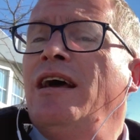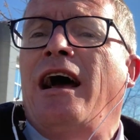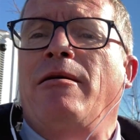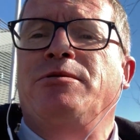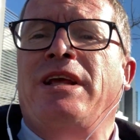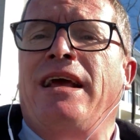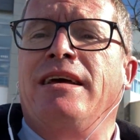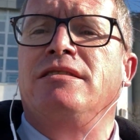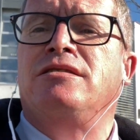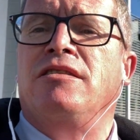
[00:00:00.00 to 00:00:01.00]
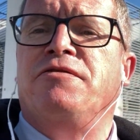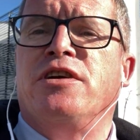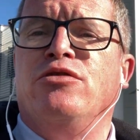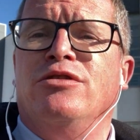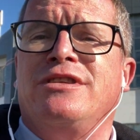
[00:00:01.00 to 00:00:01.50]
Up there is the
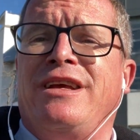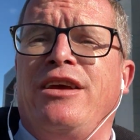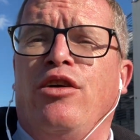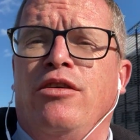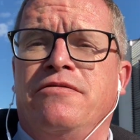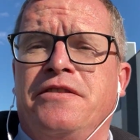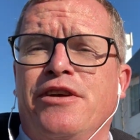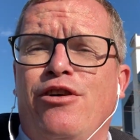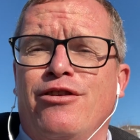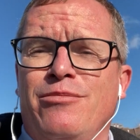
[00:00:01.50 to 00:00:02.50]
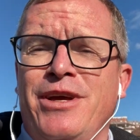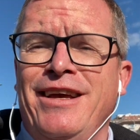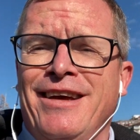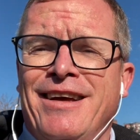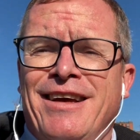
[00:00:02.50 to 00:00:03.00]
Faculty of
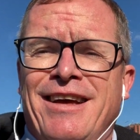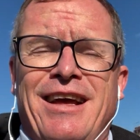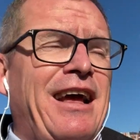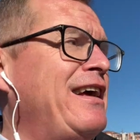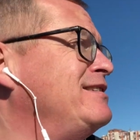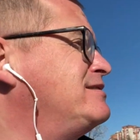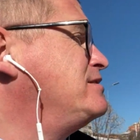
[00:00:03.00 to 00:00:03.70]
Economy. And